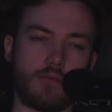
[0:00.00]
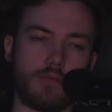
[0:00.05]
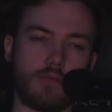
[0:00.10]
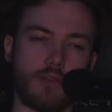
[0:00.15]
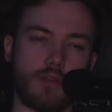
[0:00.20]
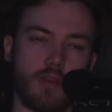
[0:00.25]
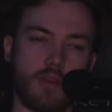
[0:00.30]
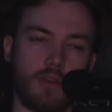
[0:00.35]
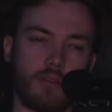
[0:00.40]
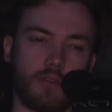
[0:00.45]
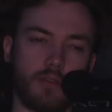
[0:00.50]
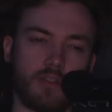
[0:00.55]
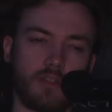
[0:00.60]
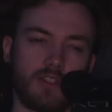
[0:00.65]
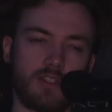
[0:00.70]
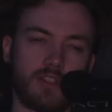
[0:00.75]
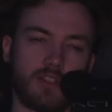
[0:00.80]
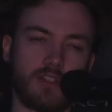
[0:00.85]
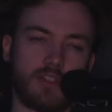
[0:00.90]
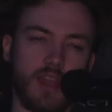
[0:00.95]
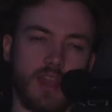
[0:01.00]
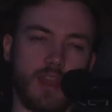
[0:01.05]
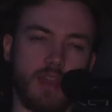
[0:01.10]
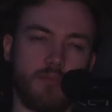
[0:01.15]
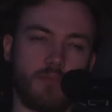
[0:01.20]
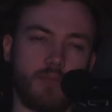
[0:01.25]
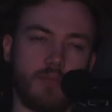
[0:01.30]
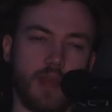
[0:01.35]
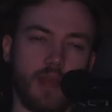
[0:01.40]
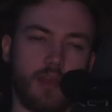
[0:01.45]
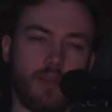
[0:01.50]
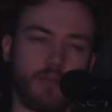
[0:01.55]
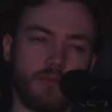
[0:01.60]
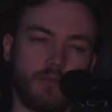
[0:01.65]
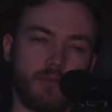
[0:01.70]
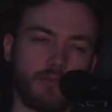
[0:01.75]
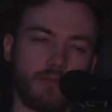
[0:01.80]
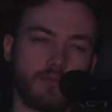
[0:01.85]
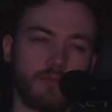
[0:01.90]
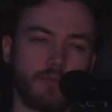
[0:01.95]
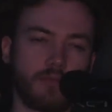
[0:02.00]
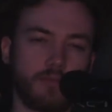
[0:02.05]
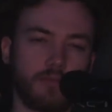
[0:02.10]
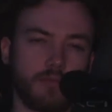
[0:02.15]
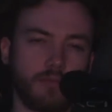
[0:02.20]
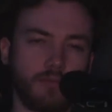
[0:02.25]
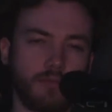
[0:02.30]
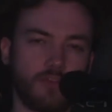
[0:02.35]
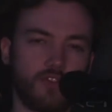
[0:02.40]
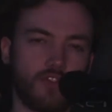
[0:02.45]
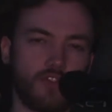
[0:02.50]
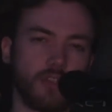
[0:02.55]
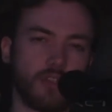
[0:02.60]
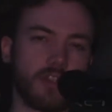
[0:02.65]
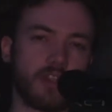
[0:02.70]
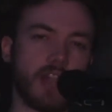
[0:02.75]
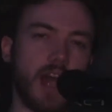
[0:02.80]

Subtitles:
I'll say about June,